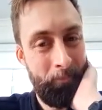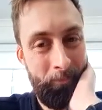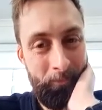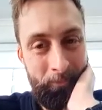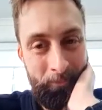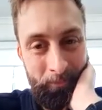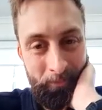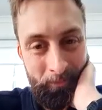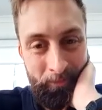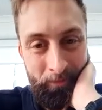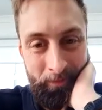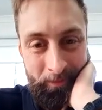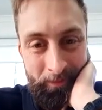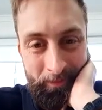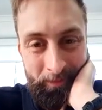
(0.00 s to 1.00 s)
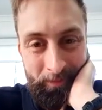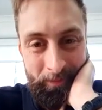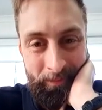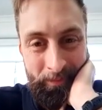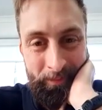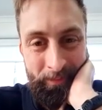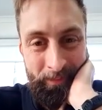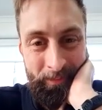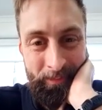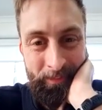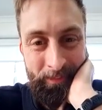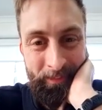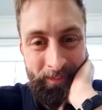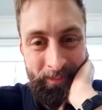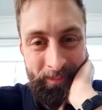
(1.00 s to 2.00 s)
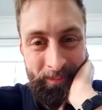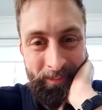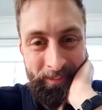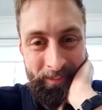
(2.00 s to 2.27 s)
No words are spoken by the person on screen.